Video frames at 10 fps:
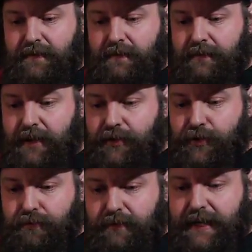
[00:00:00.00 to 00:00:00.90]
That
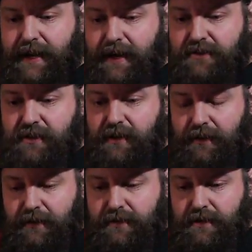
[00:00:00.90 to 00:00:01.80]
3 days
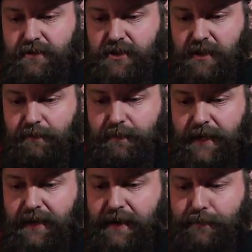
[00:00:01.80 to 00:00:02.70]
ago she
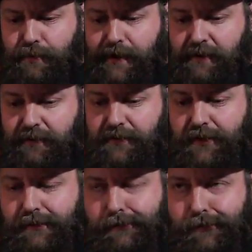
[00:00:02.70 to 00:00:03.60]
became pregnant.
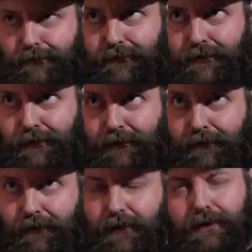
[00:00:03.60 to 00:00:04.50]

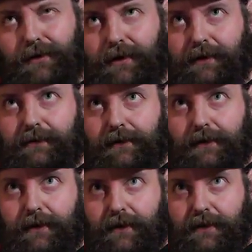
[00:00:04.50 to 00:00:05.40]
Hold on.
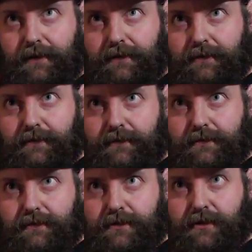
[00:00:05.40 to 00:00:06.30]

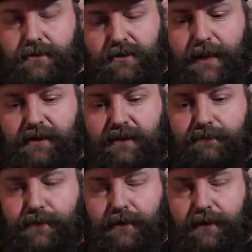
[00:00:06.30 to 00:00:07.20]
So she's about to
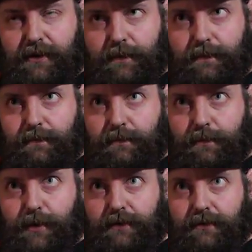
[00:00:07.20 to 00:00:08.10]
give birth, but